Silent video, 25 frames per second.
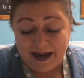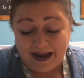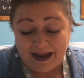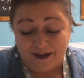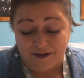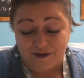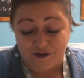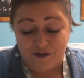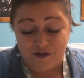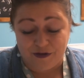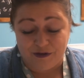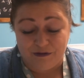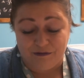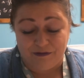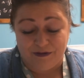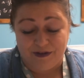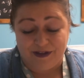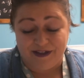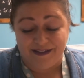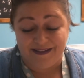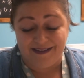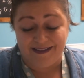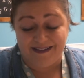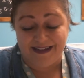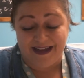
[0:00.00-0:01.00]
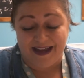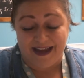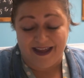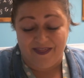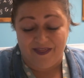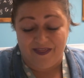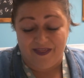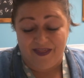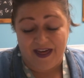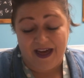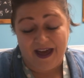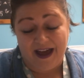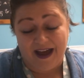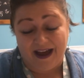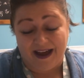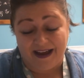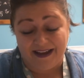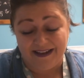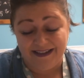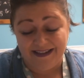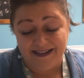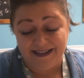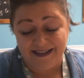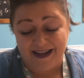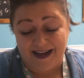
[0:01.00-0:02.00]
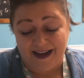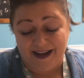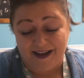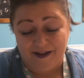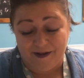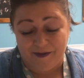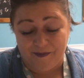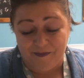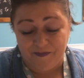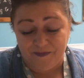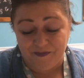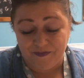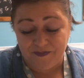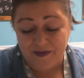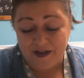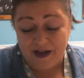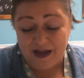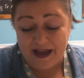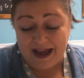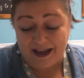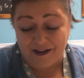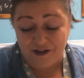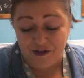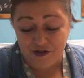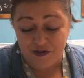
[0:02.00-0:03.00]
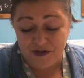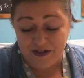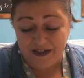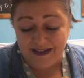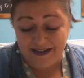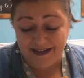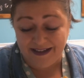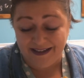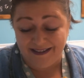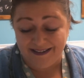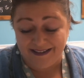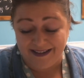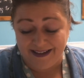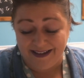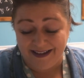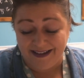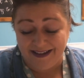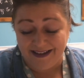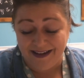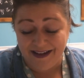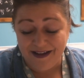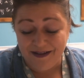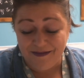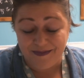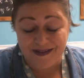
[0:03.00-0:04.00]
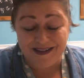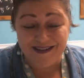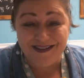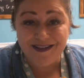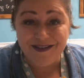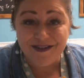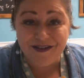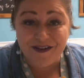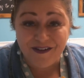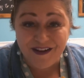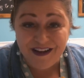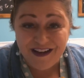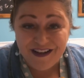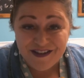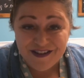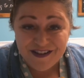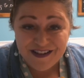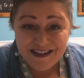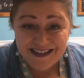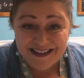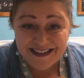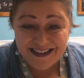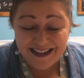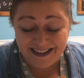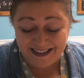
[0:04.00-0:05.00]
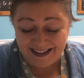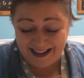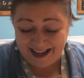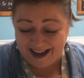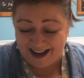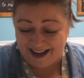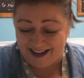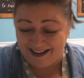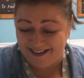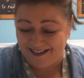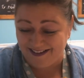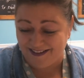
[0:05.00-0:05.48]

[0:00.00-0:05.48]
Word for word: Astrid Reese. And that um, Astrid is in Mrs. Greentree's class.